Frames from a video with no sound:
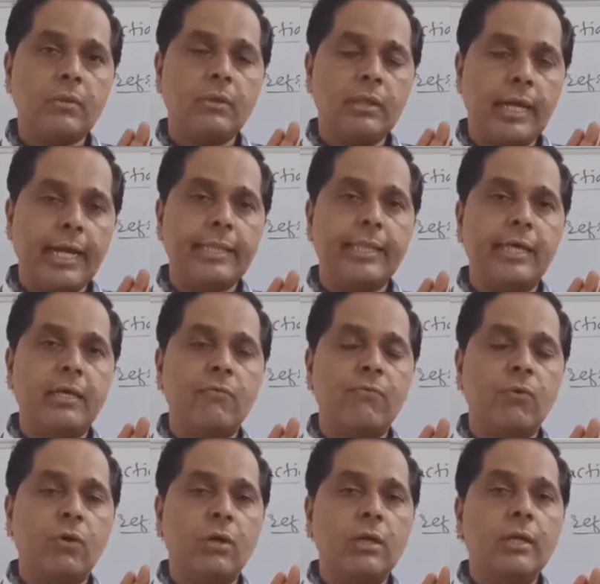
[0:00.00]
and
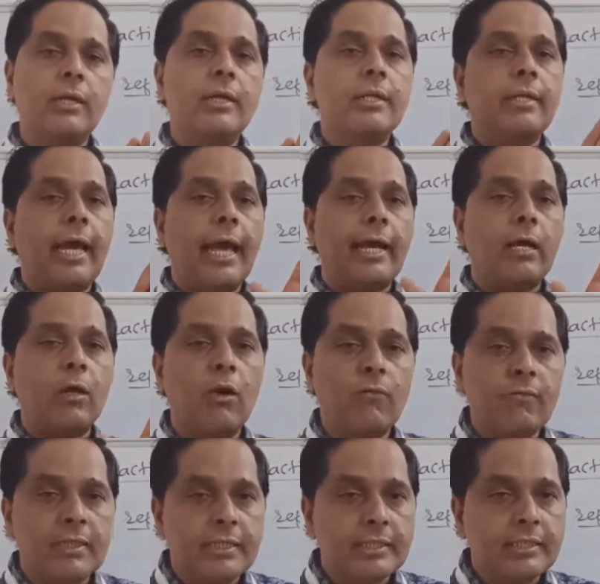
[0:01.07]
therefore angle
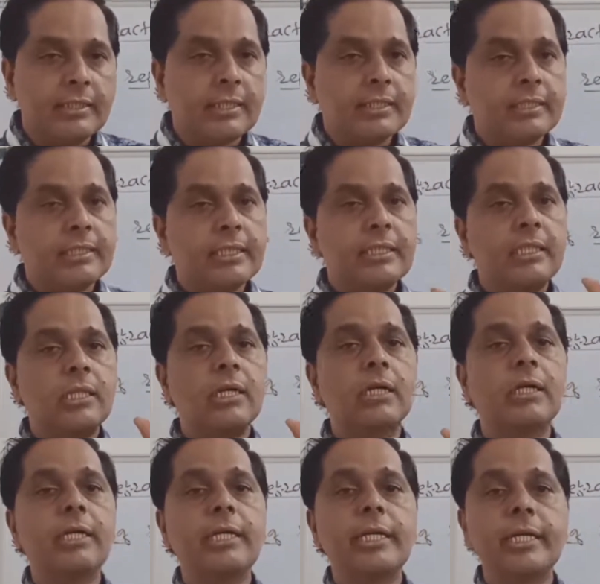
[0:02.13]
of incidence is
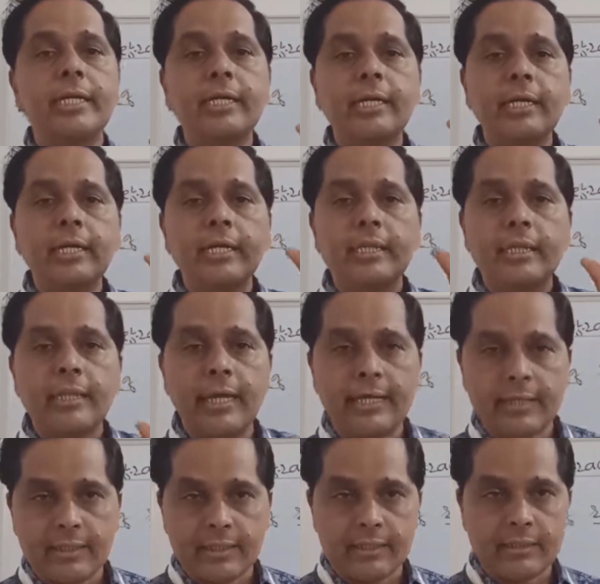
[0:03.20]
30 degree in
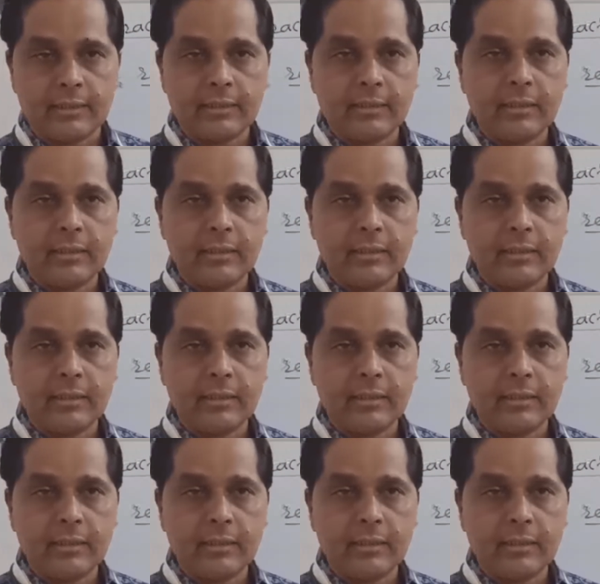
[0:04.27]
that case,